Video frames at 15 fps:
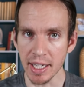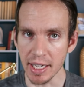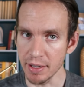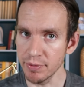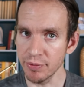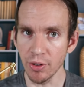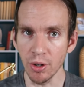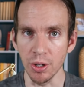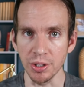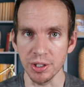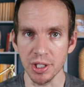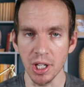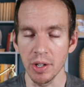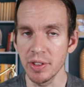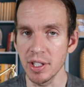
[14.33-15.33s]
in
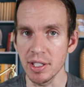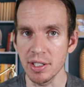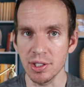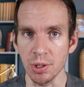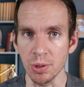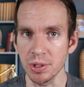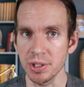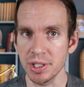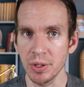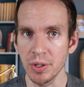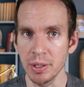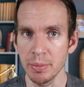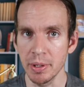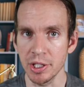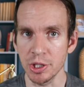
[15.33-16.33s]
fault, of the Social
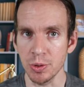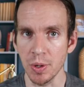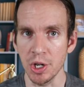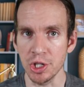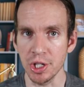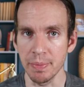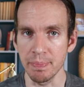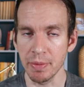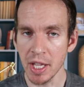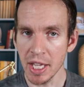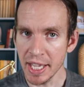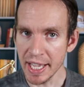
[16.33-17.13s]
Security Administration.